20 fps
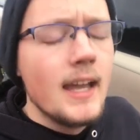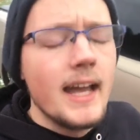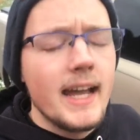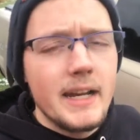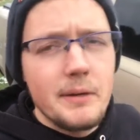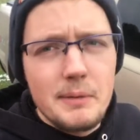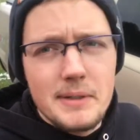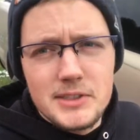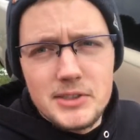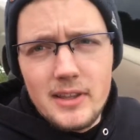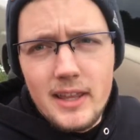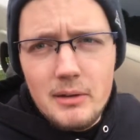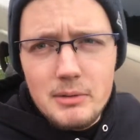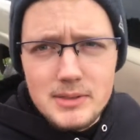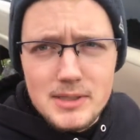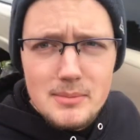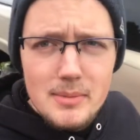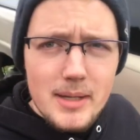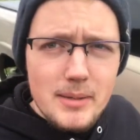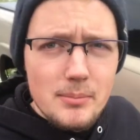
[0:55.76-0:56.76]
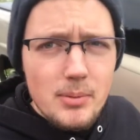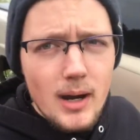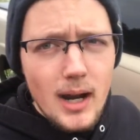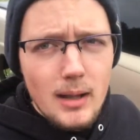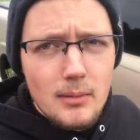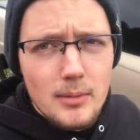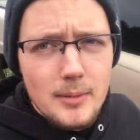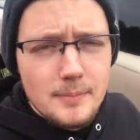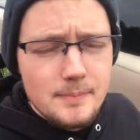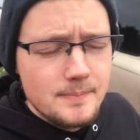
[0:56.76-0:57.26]
anyway, so that was the main
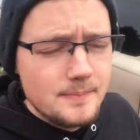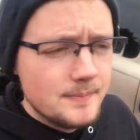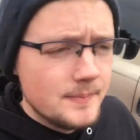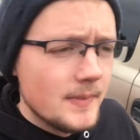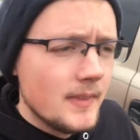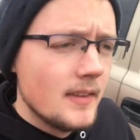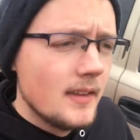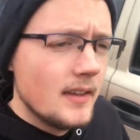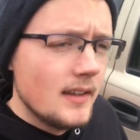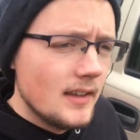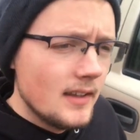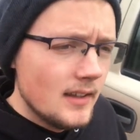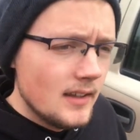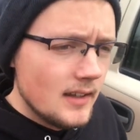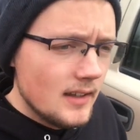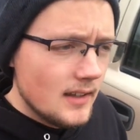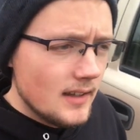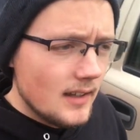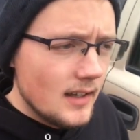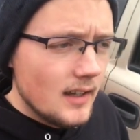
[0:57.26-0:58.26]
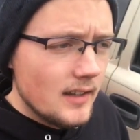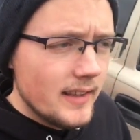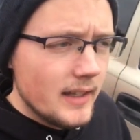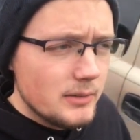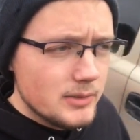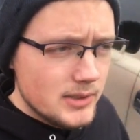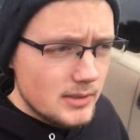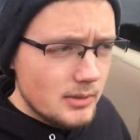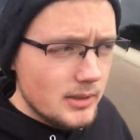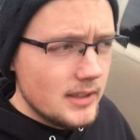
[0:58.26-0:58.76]
problem.
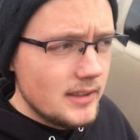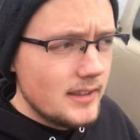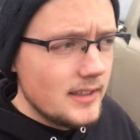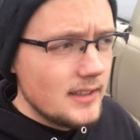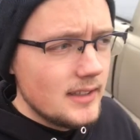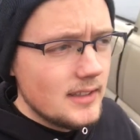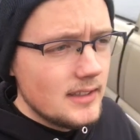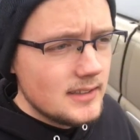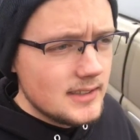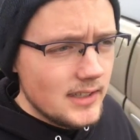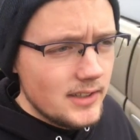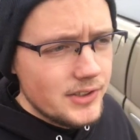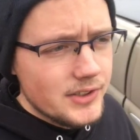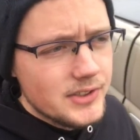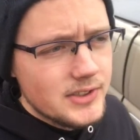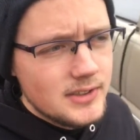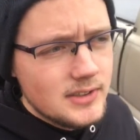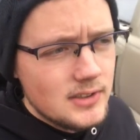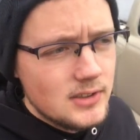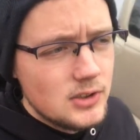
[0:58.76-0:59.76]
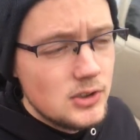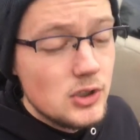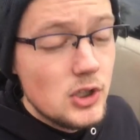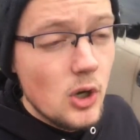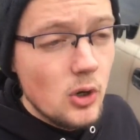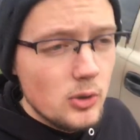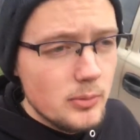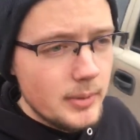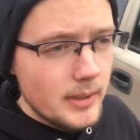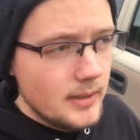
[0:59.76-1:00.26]
That was what the sellers
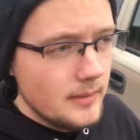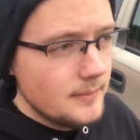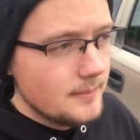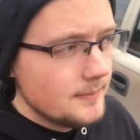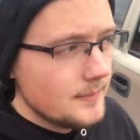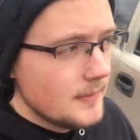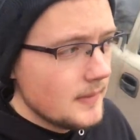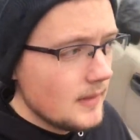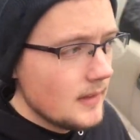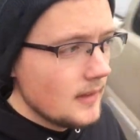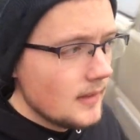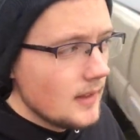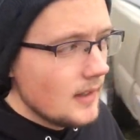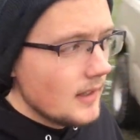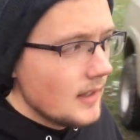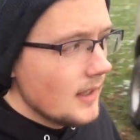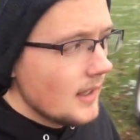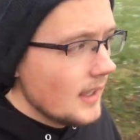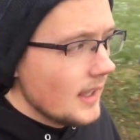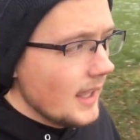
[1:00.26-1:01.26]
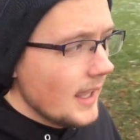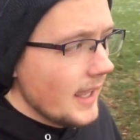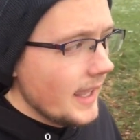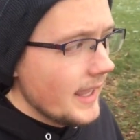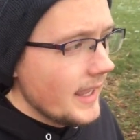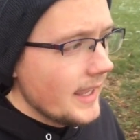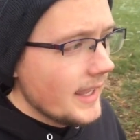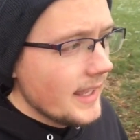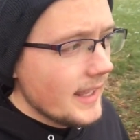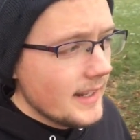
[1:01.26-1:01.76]
told me,
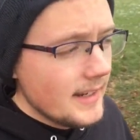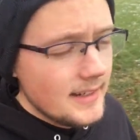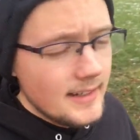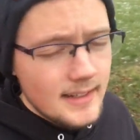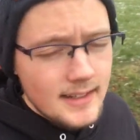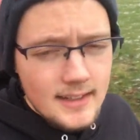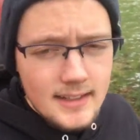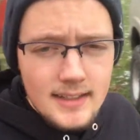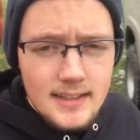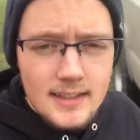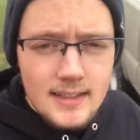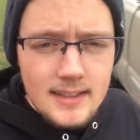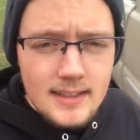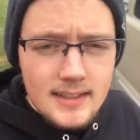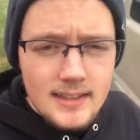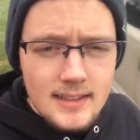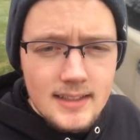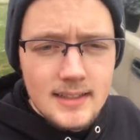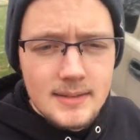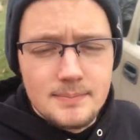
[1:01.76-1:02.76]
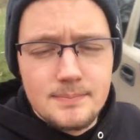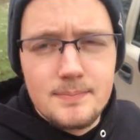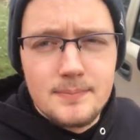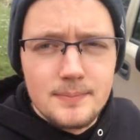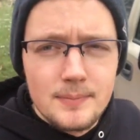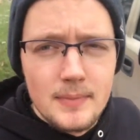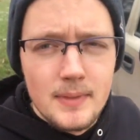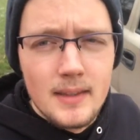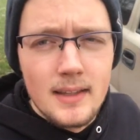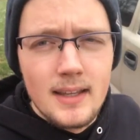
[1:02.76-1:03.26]
and
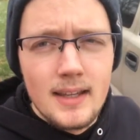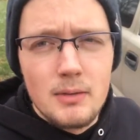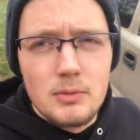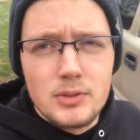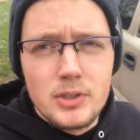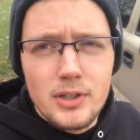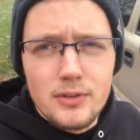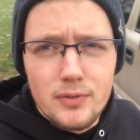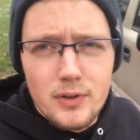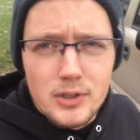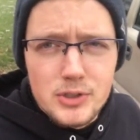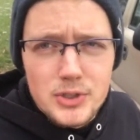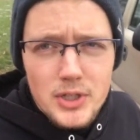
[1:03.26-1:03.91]
took it for a